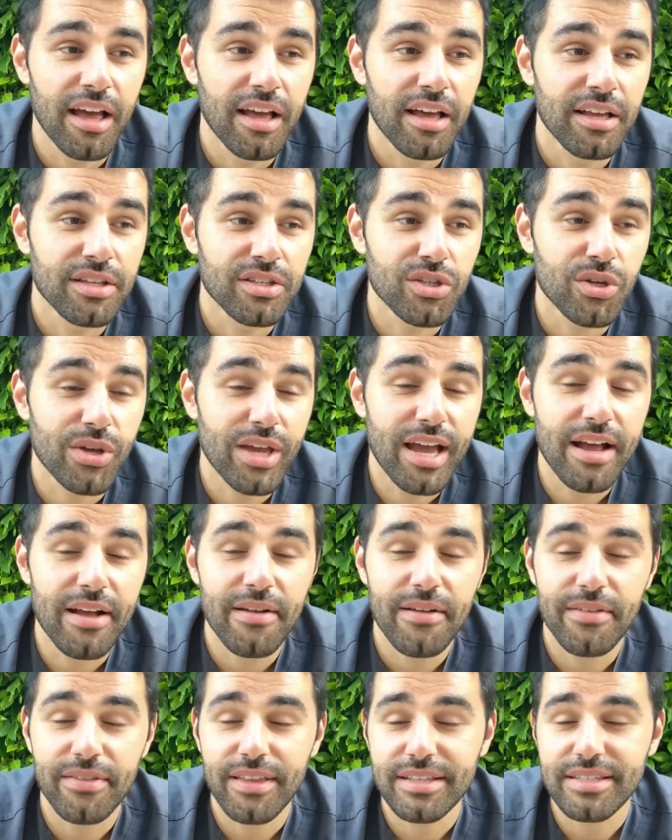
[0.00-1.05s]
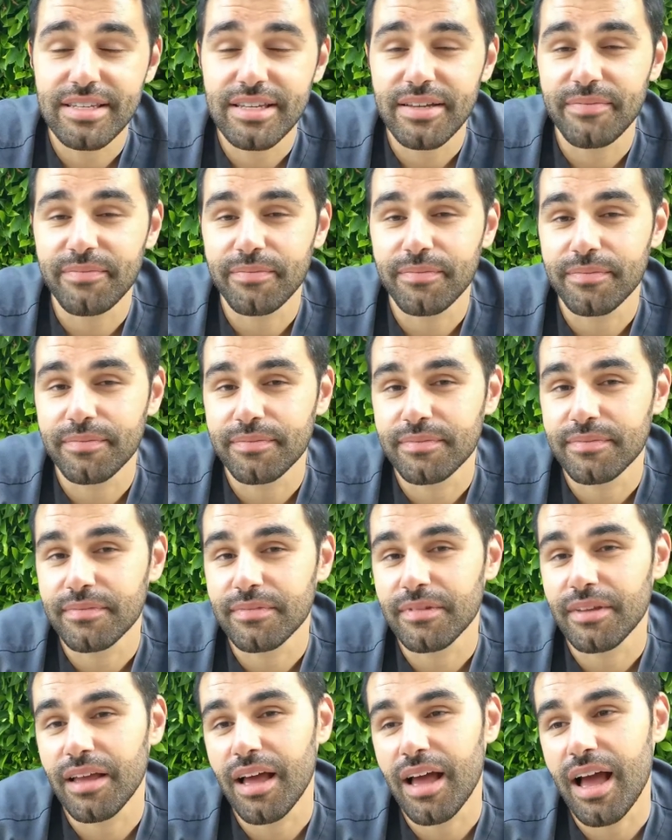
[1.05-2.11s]
So yeah, that's it.
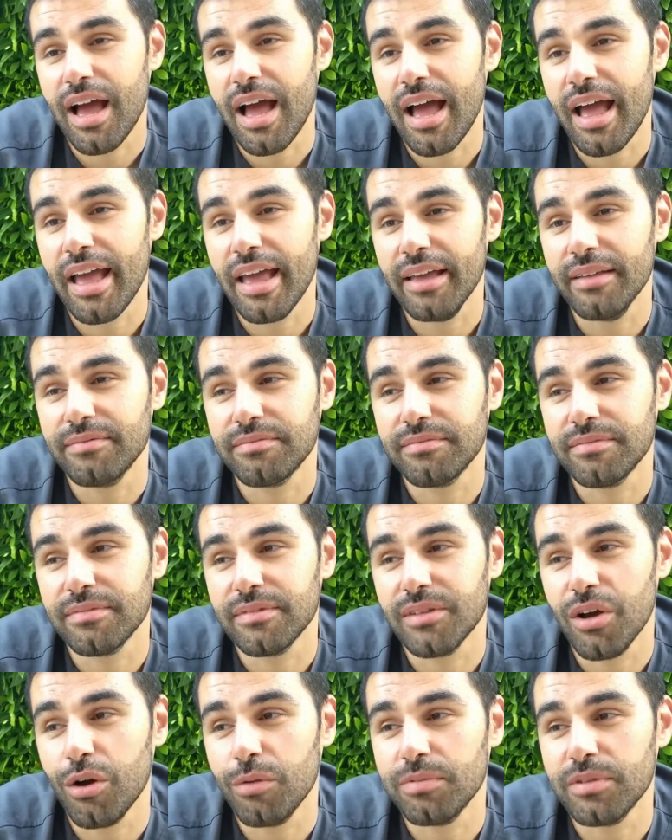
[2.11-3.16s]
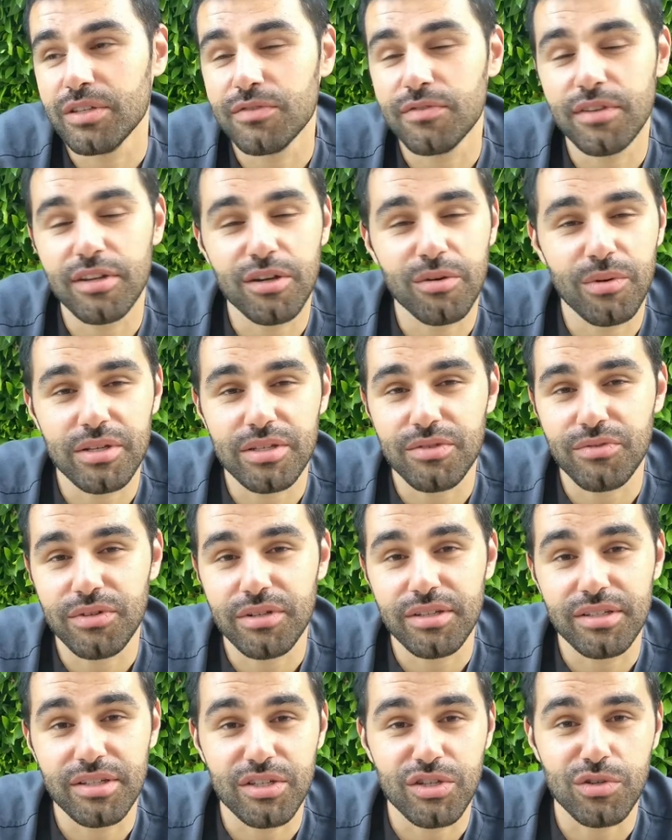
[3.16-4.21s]
I hope this video wasn't
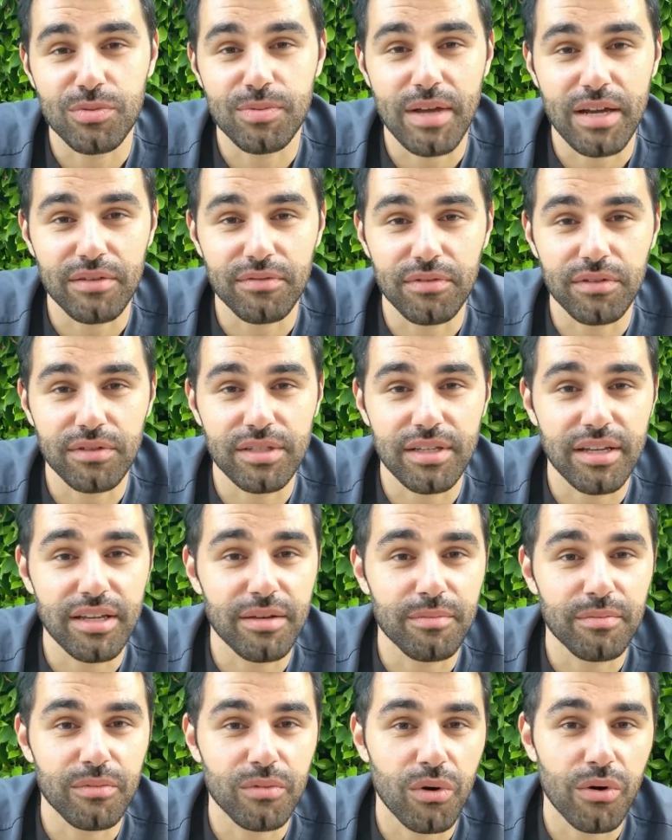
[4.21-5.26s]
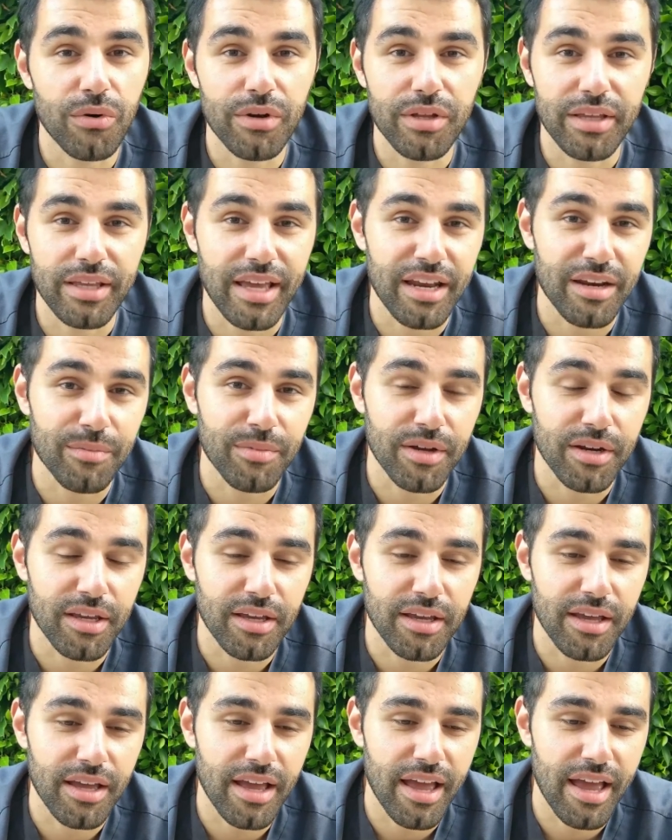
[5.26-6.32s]
really disrespectful to him or really anybody,
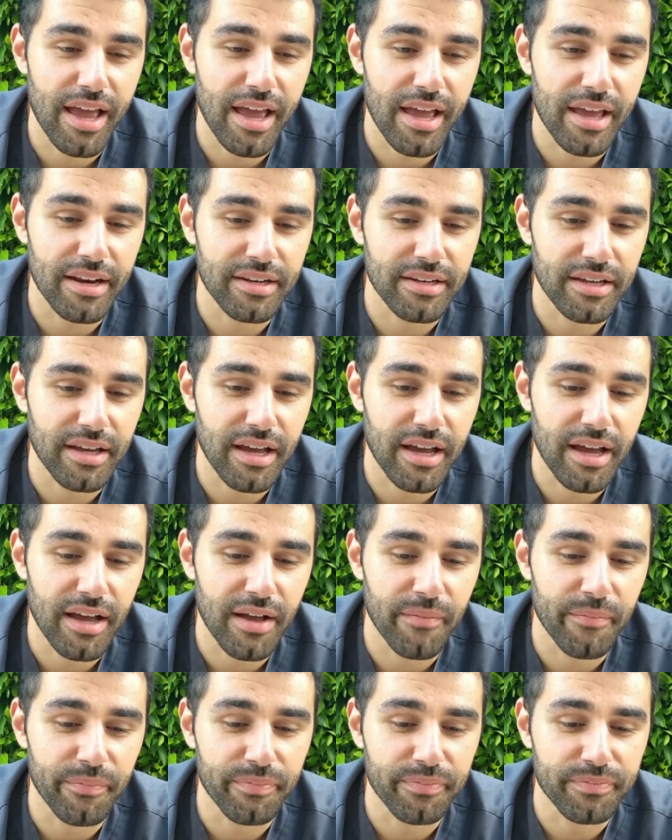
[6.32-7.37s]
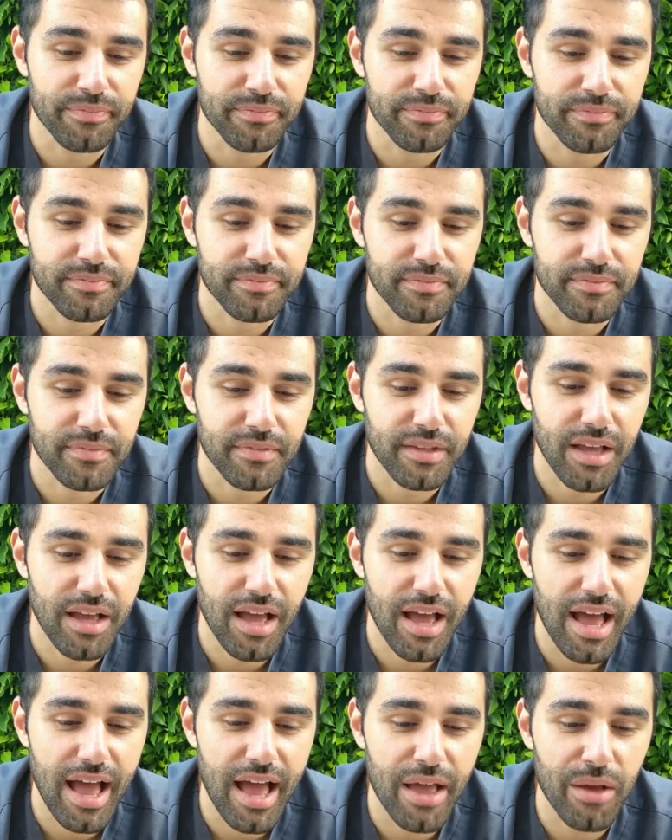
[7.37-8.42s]
and
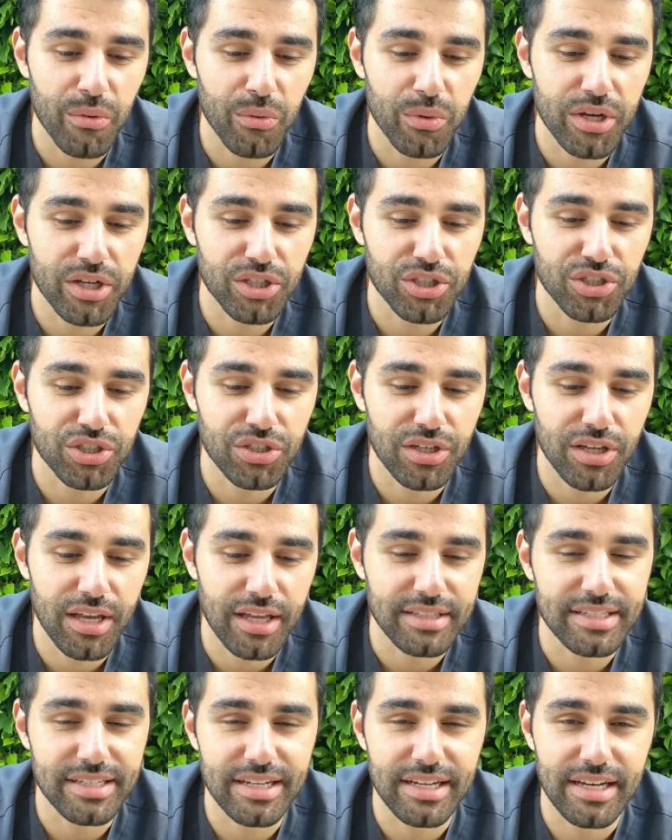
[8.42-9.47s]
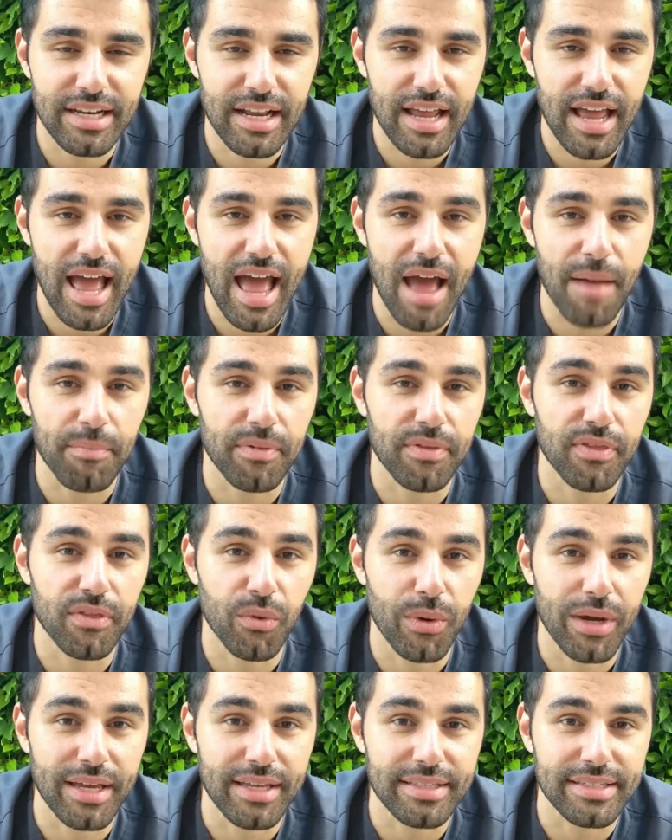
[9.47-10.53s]
I wish it didn't happen the
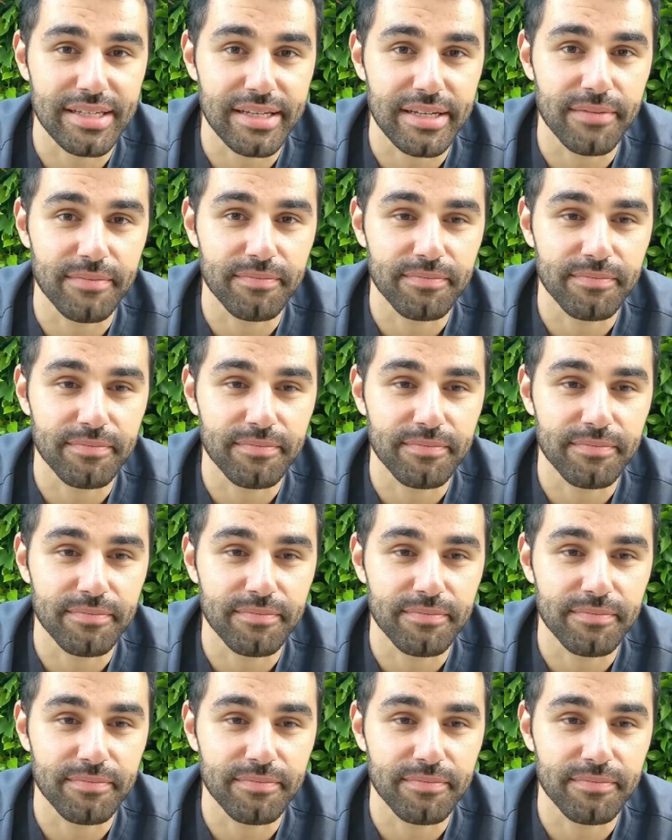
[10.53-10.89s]
way it did.